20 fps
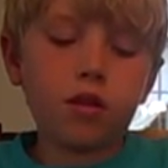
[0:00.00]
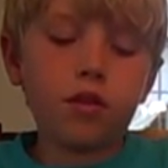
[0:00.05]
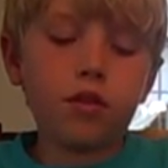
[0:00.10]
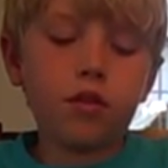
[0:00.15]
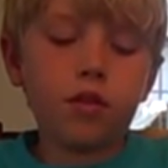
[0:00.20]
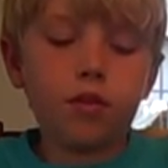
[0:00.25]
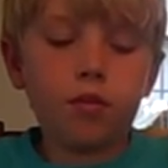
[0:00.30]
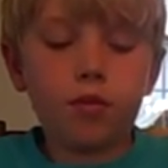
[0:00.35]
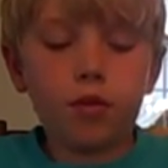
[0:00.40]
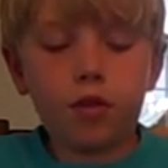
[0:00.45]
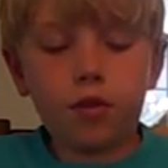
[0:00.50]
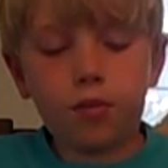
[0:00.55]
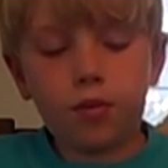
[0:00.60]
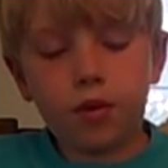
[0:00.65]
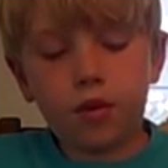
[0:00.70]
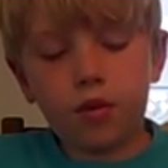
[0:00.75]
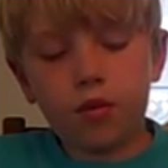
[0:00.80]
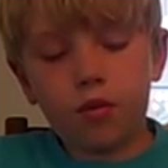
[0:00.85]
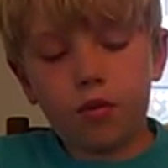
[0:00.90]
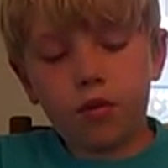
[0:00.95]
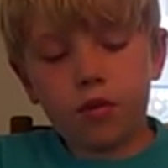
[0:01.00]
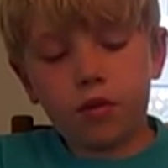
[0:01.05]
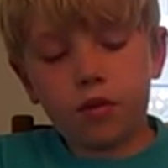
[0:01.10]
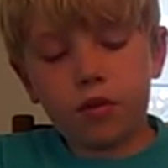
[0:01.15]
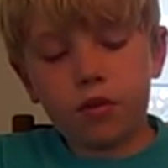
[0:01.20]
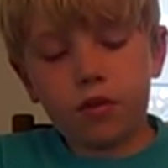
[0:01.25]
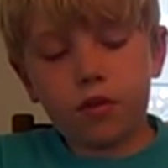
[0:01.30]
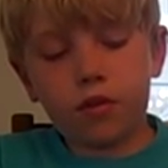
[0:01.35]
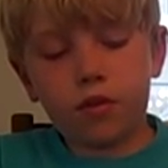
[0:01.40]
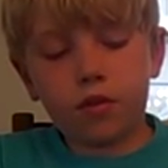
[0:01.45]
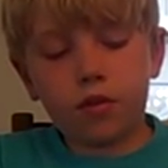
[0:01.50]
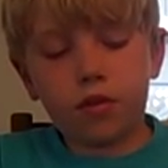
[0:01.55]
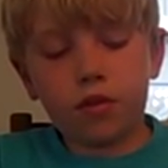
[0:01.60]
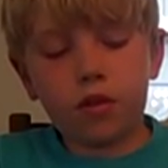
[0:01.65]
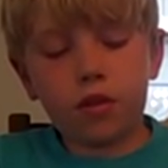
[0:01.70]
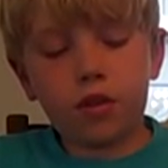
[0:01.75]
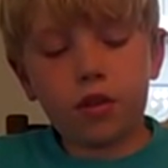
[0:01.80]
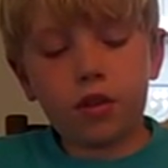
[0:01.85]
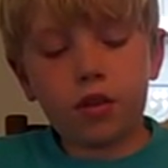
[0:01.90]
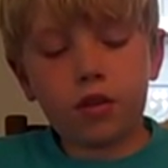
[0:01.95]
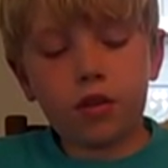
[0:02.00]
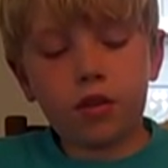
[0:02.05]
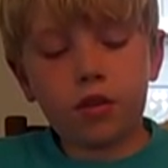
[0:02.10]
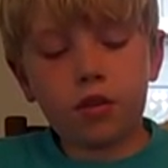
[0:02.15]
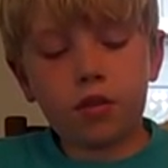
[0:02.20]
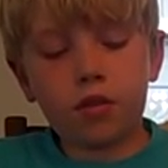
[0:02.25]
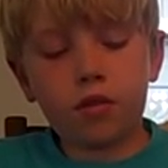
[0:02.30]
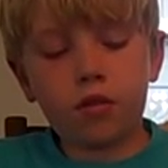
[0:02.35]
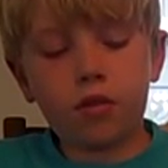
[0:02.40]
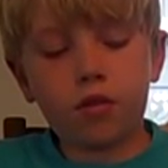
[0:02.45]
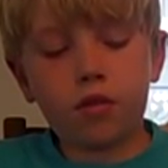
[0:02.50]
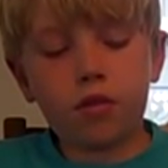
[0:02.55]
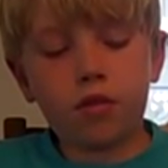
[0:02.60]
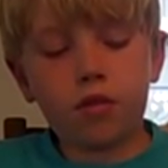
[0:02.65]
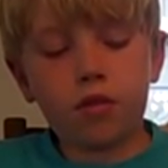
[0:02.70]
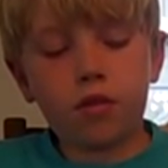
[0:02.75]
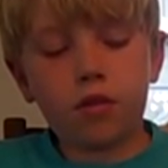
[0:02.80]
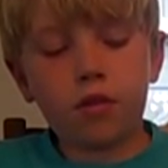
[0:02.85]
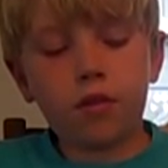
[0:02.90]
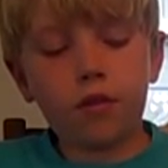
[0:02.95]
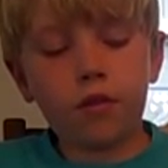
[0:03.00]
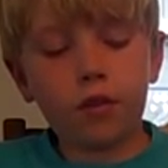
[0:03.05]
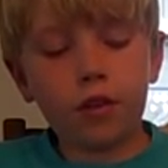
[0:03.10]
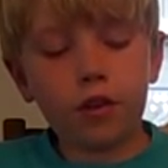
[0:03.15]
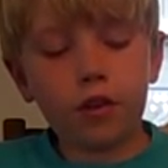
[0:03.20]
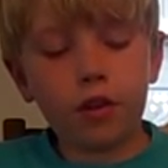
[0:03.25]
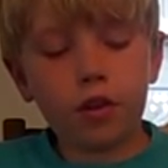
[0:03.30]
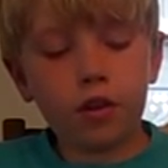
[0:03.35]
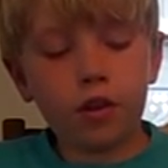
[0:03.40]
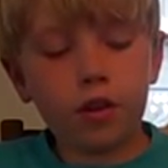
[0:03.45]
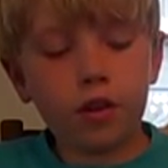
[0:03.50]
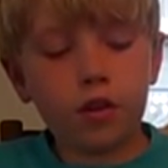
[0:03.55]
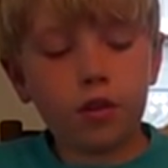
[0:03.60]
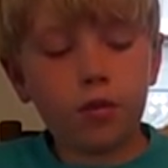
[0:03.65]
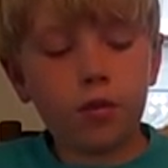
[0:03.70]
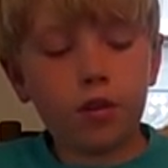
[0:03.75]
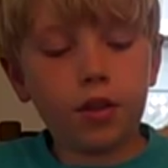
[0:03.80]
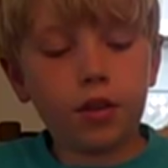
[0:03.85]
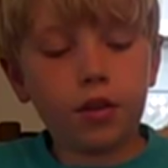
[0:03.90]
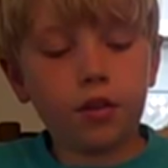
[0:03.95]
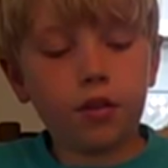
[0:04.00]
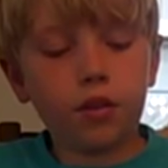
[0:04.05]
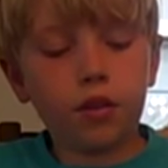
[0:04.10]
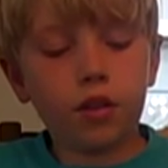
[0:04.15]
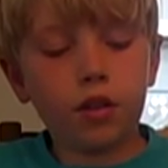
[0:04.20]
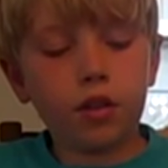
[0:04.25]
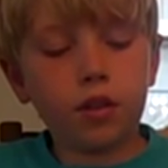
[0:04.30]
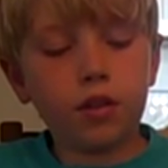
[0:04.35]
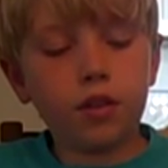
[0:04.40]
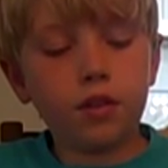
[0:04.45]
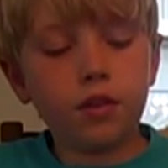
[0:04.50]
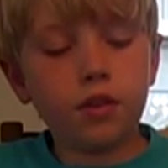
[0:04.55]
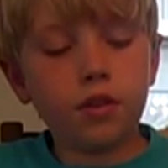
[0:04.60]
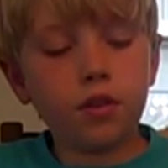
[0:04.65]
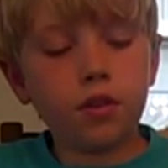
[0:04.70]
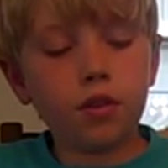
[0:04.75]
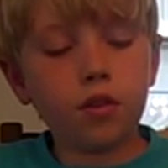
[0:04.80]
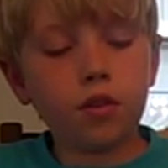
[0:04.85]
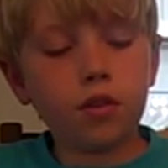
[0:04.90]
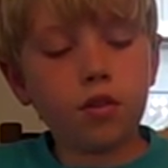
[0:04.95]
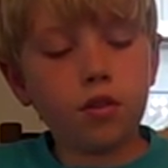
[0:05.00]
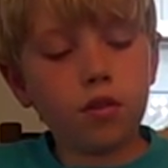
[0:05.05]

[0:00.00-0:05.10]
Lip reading: You can make better ones. Like, I figured out how to make it a lot easier.